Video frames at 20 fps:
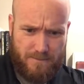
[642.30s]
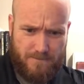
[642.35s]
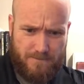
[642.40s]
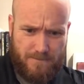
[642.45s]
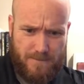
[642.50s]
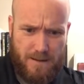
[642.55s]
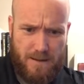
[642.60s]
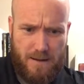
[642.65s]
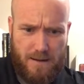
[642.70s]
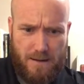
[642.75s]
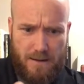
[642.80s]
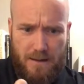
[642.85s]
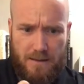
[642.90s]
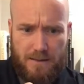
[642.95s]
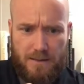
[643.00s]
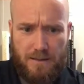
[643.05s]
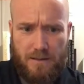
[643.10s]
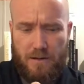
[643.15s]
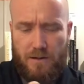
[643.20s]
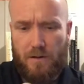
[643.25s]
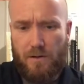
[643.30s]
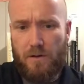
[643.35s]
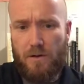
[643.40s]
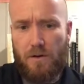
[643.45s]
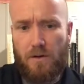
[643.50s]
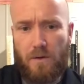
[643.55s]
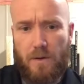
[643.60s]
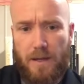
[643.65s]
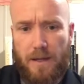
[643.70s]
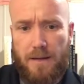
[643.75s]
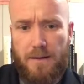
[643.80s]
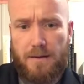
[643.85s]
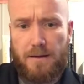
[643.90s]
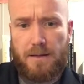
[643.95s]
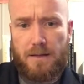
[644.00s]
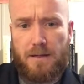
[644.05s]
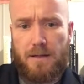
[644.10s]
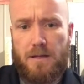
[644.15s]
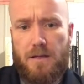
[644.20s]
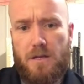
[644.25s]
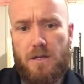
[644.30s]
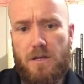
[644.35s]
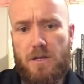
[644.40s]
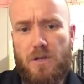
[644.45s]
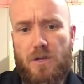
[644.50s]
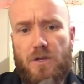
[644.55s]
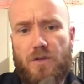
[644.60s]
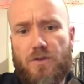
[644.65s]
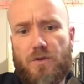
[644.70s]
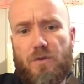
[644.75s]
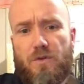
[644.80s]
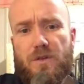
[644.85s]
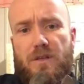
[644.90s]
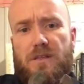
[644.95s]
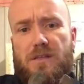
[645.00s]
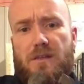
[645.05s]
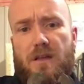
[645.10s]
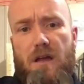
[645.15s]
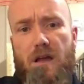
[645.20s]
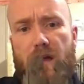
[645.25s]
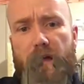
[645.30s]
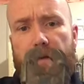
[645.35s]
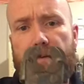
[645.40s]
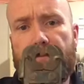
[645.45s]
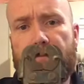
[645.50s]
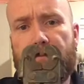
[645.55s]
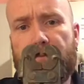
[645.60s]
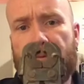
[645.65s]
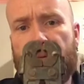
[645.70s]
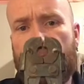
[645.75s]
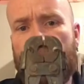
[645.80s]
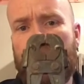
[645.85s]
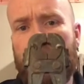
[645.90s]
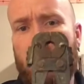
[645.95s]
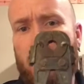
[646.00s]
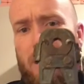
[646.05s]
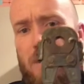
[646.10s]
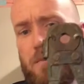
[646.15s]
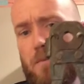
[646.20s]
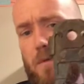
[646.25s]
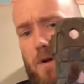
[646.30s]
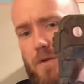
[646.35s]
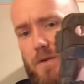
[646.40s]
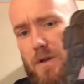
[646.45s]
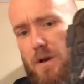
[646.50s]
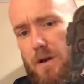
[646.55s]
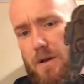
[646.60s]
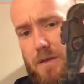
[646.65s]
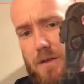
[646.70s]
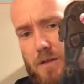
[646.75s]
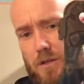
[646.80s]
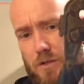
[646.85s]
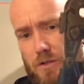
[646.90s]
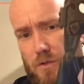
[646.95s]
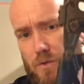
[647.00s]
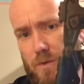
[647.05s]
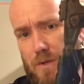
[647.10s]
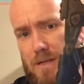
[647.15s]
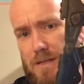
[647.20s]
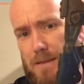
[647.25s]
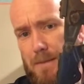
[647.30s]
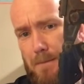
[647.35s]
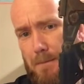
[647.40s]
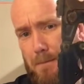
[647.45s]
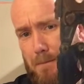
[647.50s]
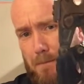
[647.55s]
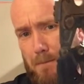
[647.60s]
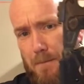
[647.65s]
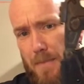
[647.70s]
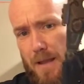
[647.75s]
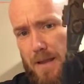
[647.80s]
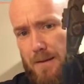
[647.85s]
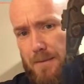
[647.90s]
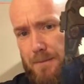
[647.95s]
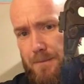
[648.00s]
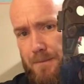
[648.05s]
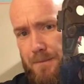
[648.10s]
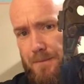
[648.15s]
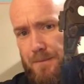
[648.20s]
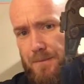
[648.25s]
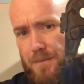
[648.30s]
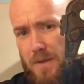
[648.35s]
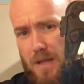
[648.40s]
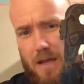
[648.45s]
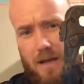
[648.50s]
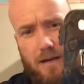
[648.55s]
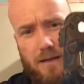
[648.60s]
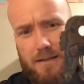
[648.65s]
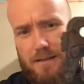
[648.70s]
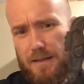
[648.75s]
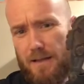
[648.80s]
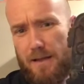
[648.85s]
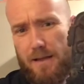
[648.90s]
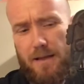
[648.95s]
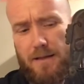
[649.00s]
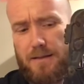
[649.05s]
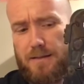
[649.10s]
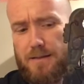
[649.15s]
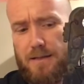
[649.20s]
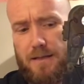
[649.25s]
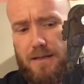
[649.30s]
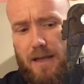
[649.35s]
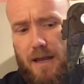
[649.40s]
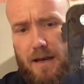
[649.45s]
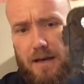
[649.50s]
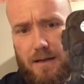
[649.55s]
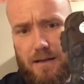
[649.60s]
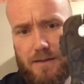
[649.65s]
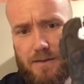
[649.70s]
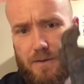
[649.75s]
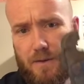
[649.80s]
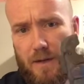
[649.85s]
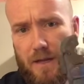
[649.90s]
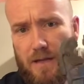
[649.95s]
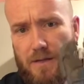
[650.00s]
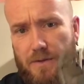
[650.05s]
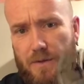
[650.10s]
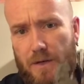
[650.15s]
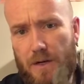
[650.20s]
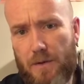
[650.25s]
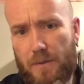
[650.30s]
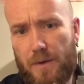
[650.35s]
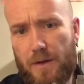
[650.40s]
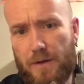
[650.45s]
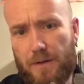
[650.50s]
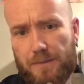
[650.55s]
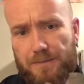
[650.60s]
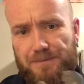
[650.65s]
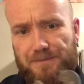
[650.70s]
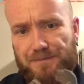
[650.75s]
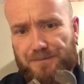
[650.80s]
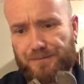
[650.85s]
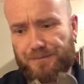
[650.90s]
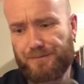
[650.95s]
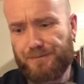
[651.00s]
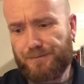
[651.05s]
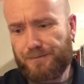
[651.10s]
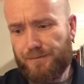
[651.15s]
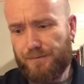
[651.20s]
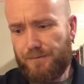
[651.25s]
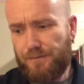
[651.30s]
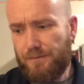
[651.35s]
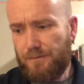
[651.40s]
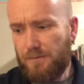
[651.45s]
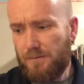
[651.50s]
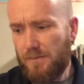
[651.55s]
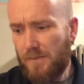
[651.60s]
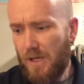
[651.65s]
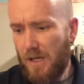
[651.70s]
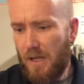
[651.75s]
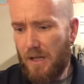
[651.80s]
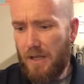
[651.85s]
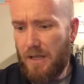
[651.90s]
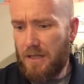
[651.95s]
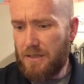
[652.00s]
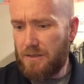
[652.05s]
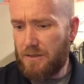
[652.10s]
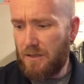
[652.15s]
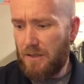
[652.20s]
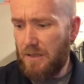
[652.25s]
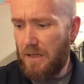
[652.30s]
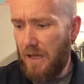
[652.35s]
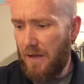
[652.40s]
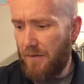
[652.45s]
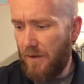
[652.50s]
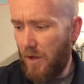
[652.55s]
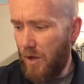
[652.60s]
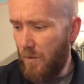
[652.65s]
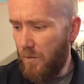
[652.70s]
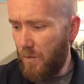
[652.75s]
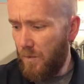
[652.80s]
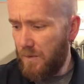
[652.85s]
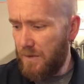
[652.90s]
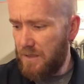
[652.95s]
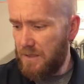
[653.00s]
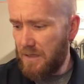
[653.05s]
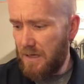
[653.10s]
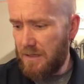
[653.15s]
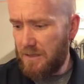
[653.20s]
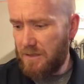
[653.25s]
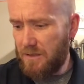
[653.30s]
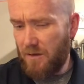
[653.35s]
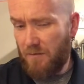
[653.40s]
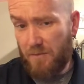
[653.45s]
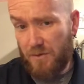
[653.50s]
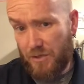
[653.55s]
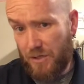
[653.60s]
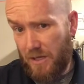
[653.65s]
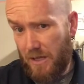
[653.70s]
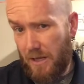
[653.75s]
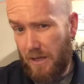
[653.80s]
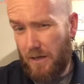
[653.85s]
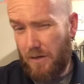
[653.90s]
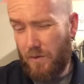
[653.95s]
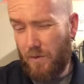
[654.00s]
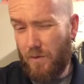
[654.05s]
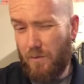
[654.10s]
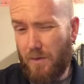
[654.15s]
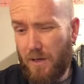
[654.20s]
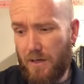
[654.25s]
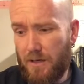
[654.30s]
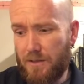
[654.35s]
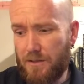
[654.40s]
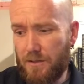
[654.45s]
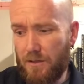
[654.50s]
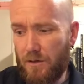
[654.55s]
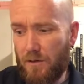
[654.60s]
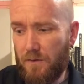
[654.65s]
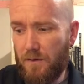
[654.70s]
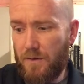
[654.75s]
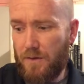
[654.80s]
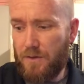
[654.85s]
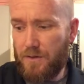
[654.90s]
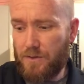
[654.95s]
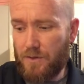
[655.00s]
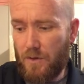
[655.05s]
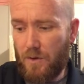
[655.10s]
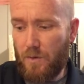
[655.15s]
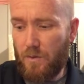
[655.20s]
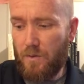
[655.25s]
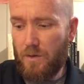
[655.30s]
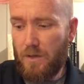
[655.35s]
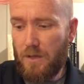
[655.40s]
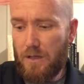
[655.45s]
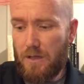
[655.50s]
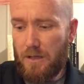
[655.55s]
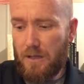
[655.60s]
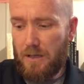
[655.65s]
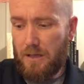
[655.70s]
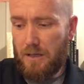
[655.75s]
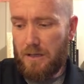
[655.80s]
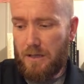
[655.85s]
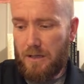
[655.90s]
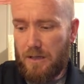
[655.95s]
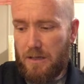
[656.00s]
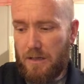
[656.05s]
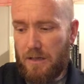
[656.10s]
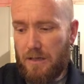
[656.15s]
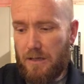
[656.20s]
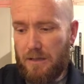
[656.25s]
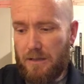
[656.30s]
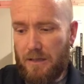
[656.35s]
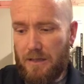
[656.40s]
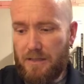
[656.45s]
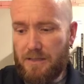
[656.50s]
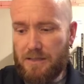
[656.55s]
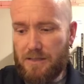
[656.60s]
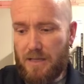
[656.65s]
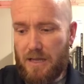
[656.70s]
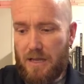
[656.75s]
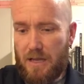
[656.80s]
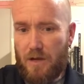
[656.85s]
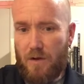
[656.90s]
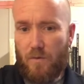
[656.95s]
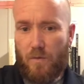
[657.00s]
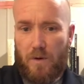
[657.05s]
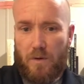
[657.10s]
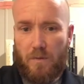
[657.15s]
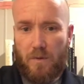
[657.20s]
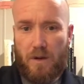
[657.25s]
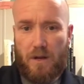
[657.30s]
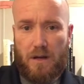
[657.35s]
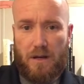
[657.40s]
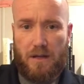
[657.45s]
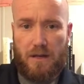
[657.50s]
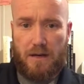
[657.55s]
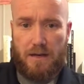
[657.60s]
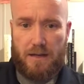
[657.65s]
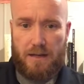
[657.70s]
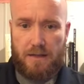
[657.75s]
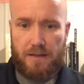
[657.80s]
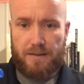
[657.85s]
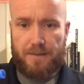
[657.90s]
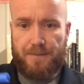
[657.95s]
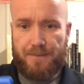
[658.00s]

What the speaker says: Yeah, that's in there good. Okay, so this guy, you get him on there and then you squeeze, bam, and it's instantaneous. Okay, so here we go. It's good to have a helper with this kind of stuff, but you can do it by yourself. So let's say we were going to connect